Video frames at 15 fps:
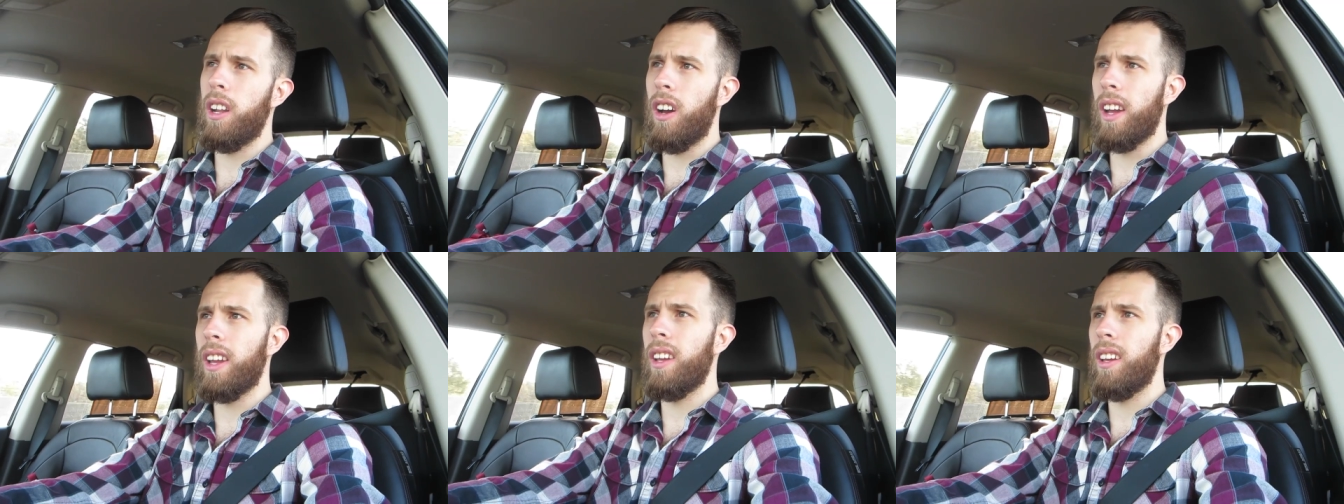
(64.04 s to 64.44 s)

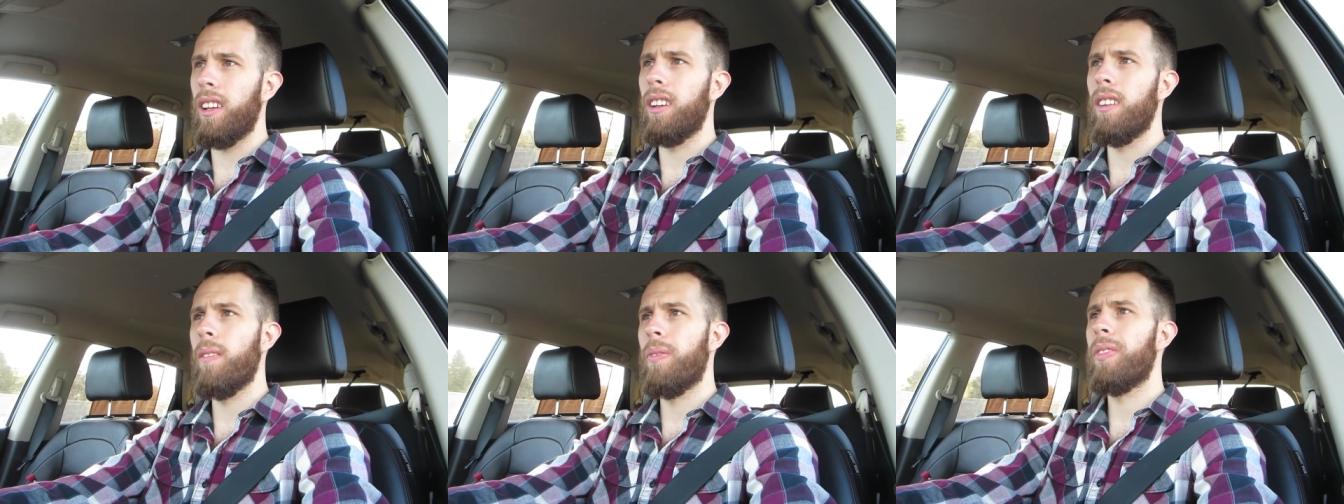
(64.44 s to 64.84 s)
night.
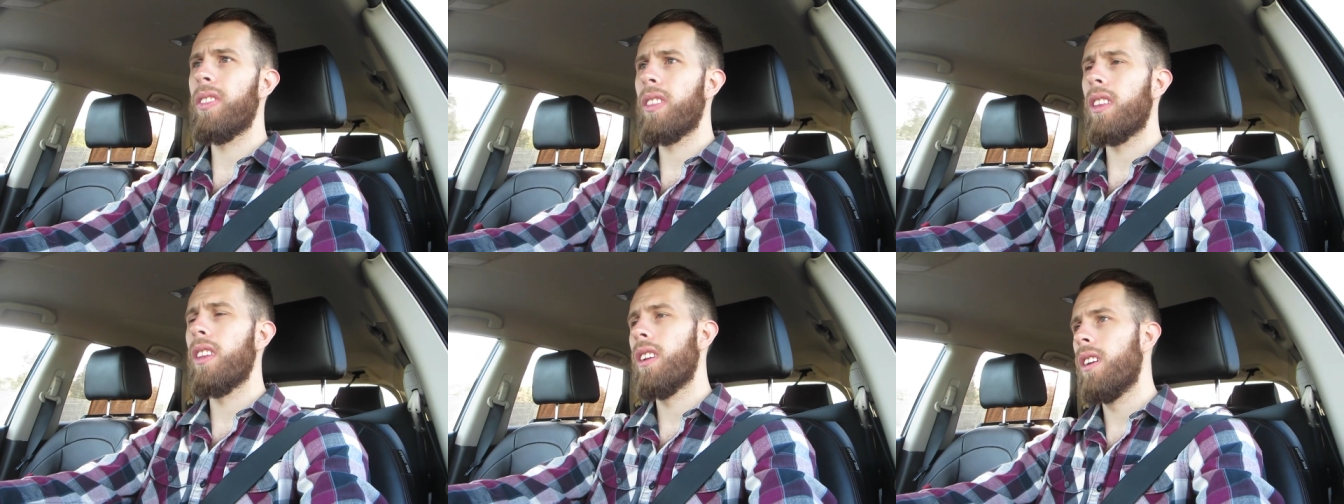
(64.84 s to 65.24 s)

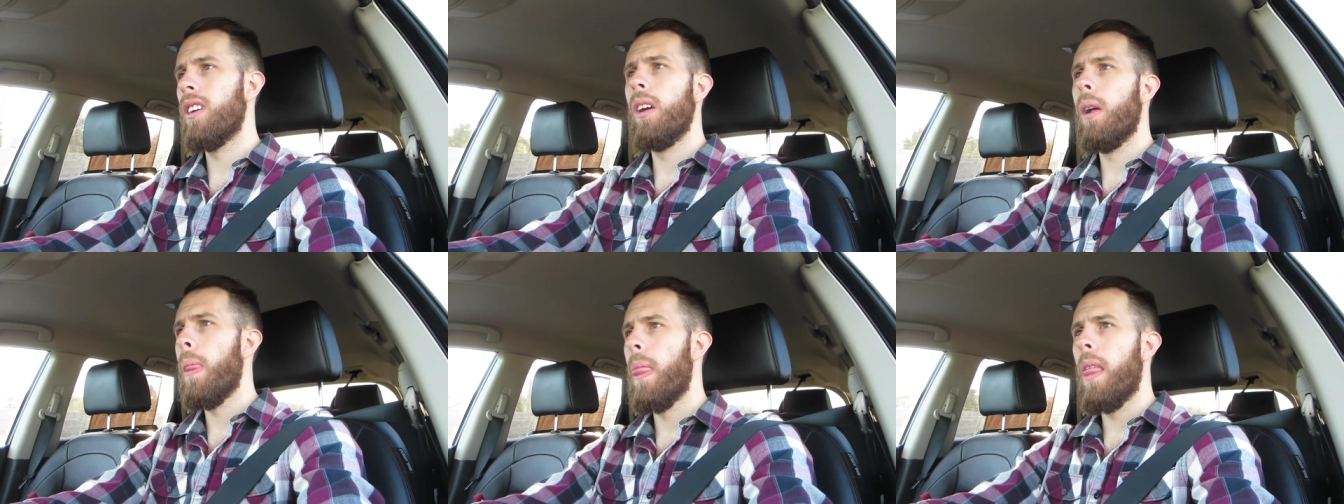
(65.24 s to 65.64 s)

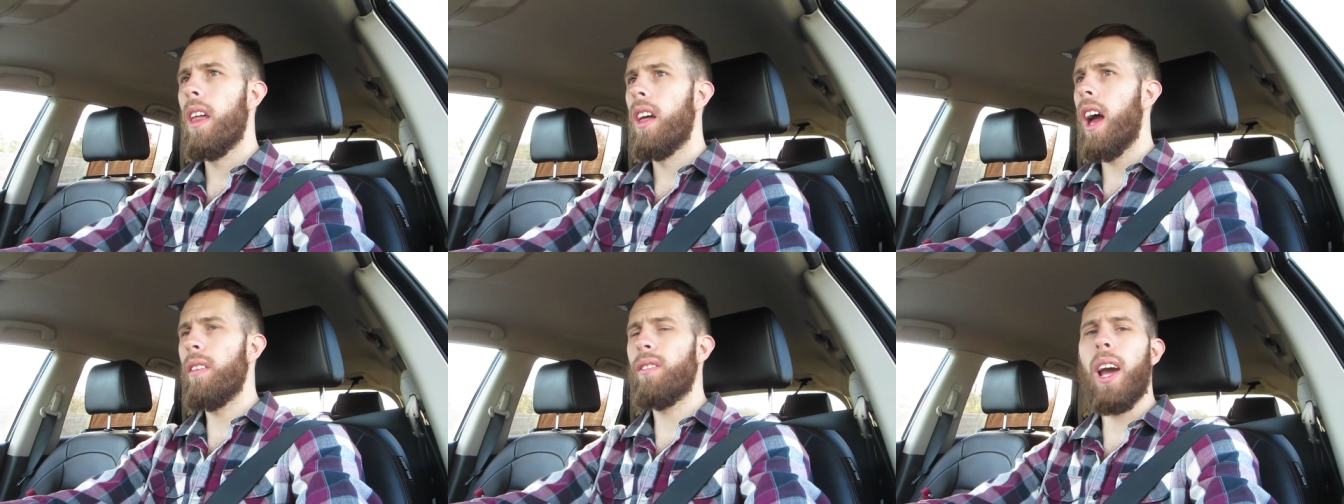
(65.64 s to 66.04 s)

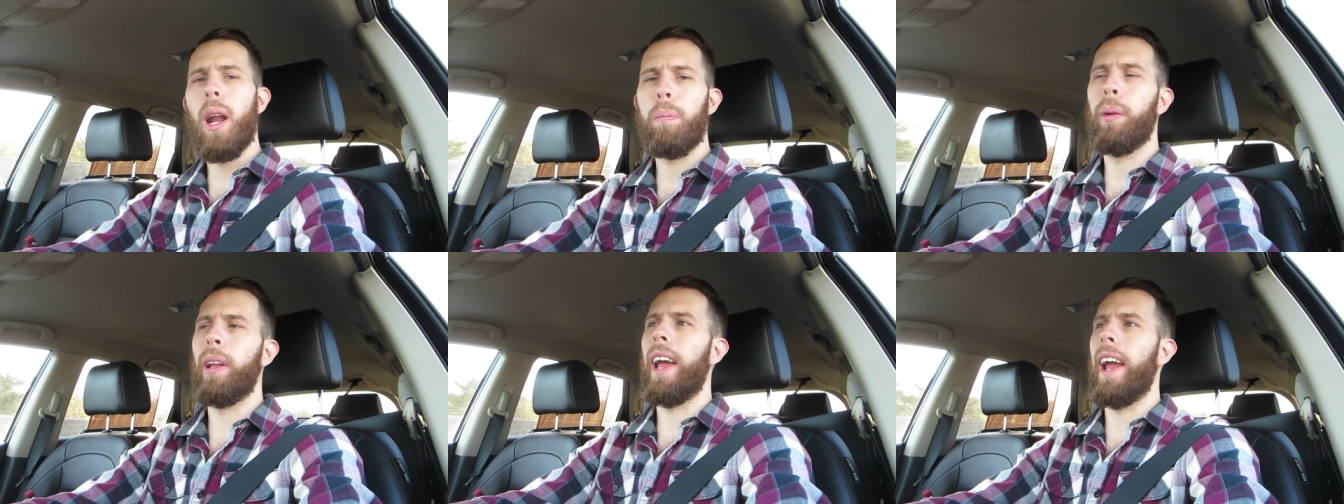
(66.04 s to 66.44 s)
I've got
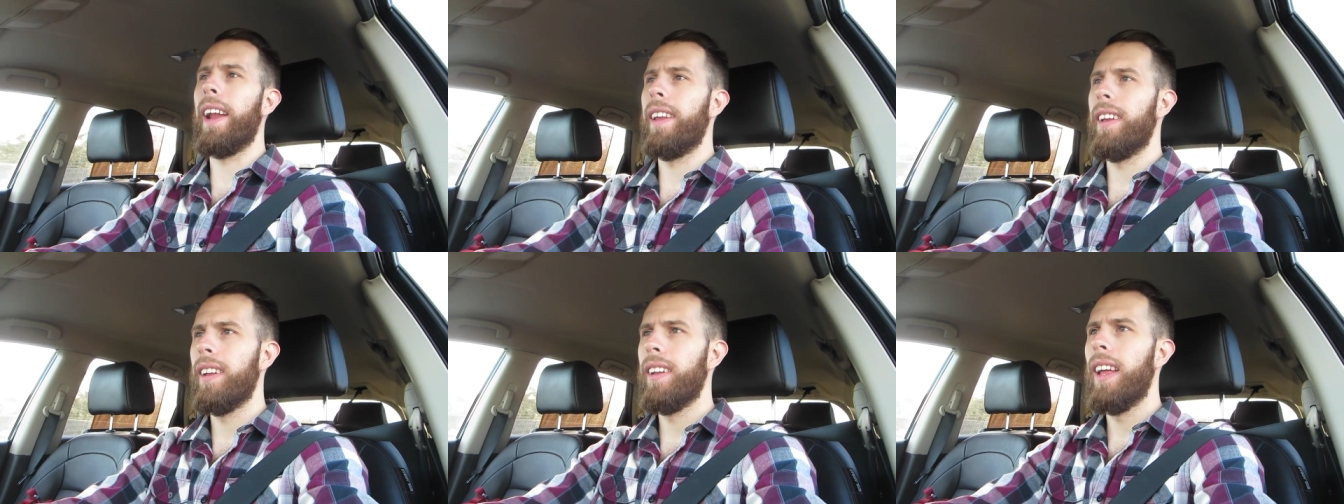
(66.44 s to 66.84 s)
a
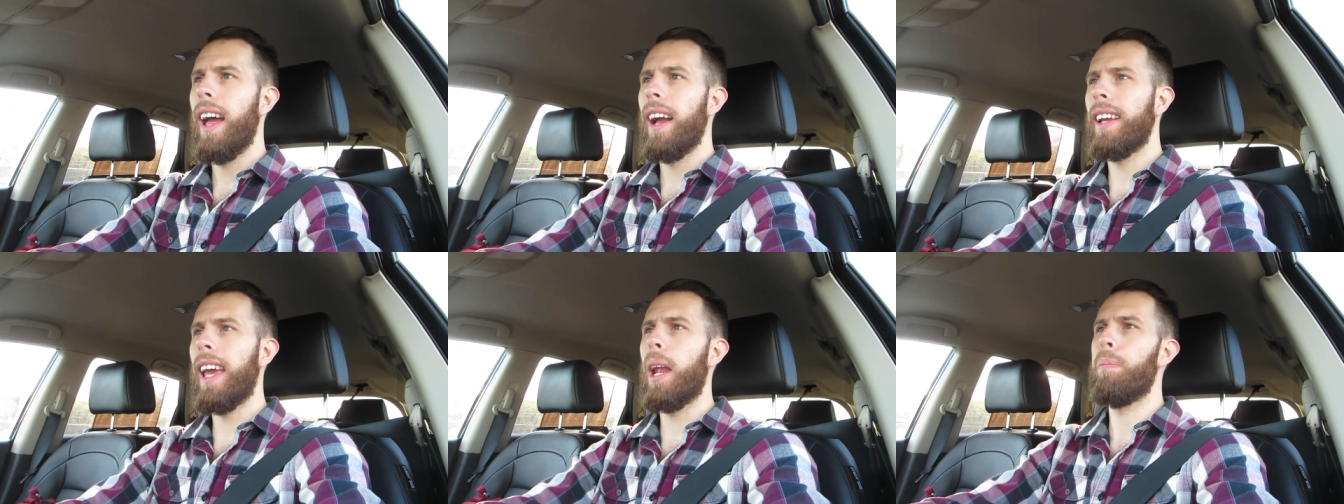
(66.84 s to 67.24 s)

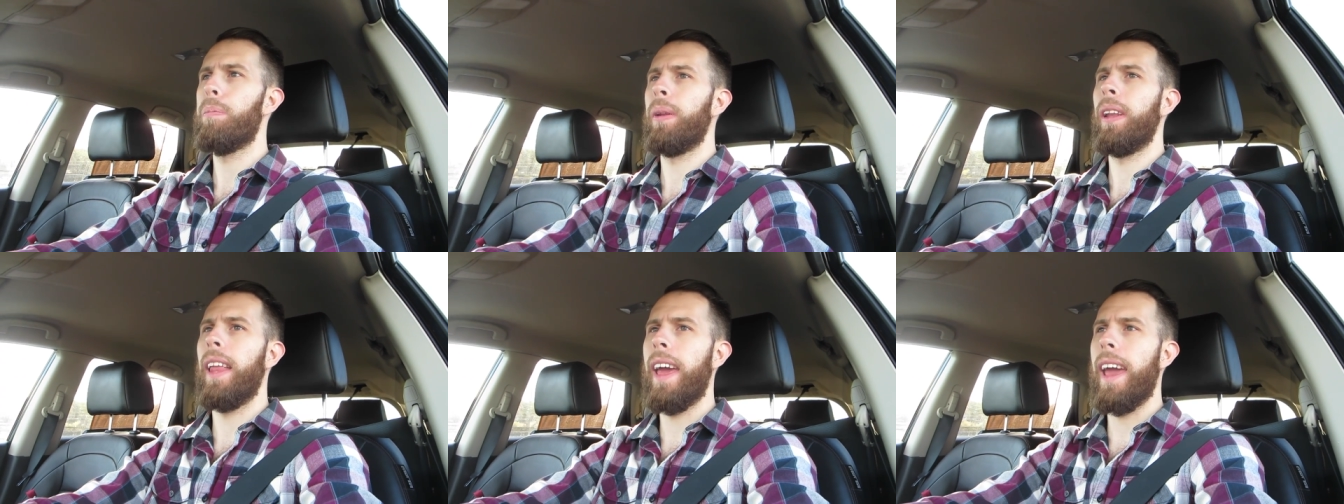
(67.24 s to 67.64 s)
plan. I got a
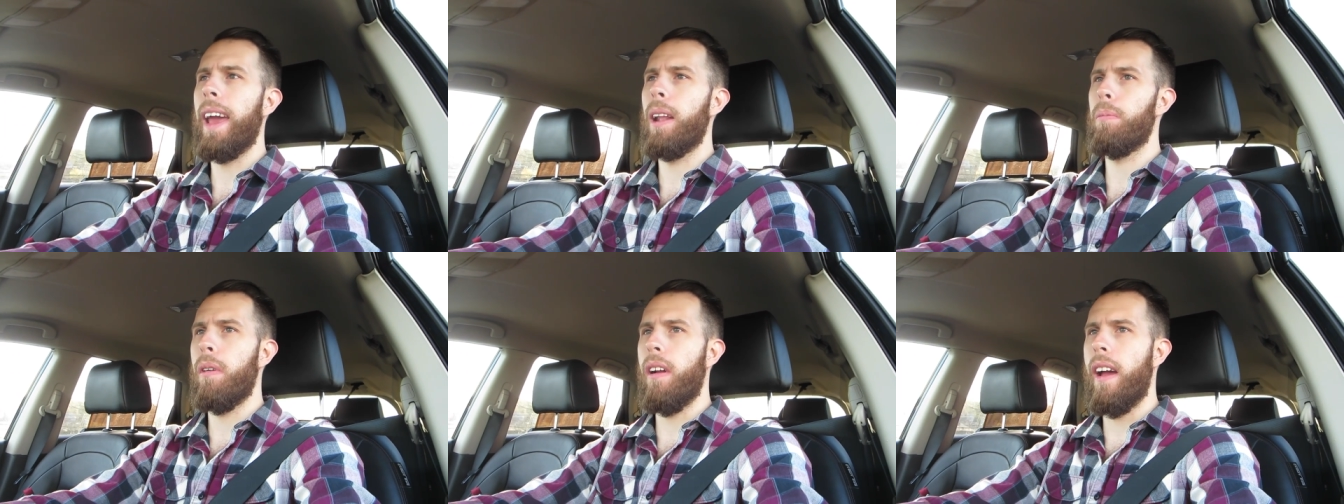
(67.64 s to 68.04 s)

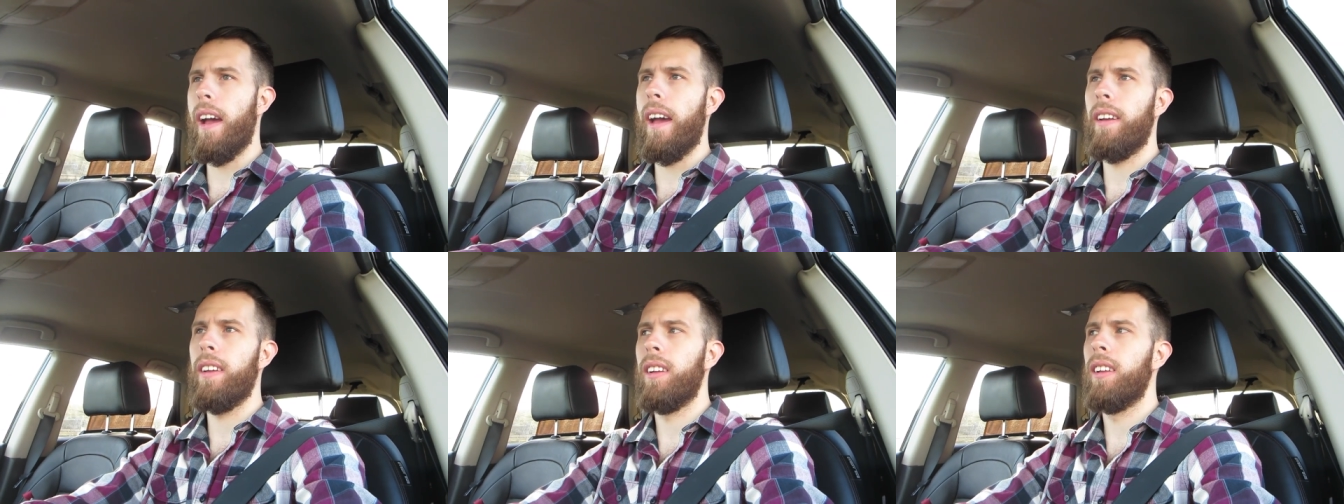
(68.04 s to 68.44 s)
plan,
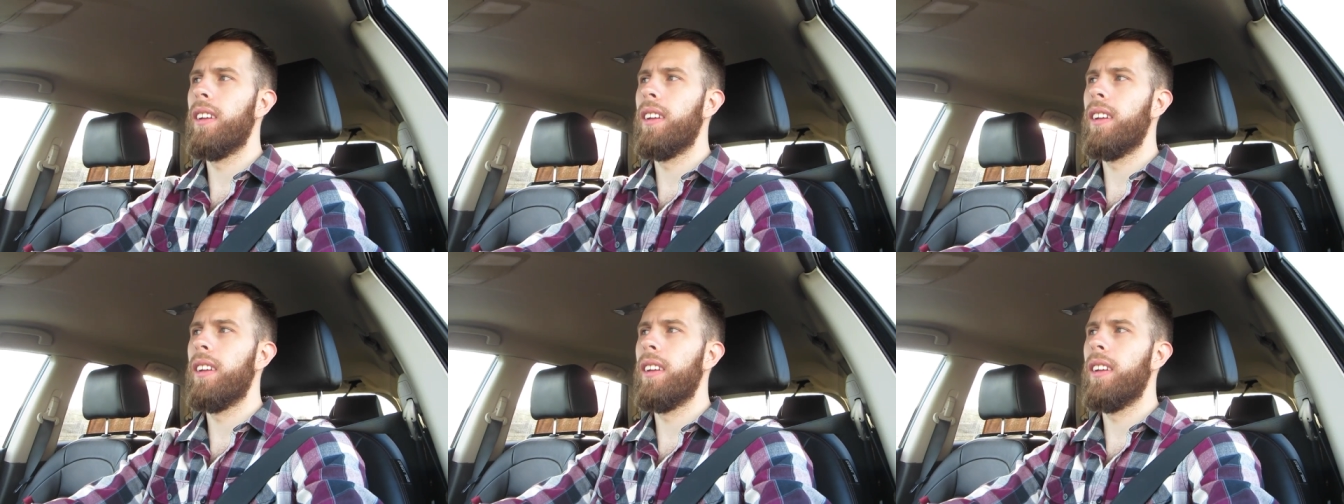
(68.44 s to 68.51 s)
bruh.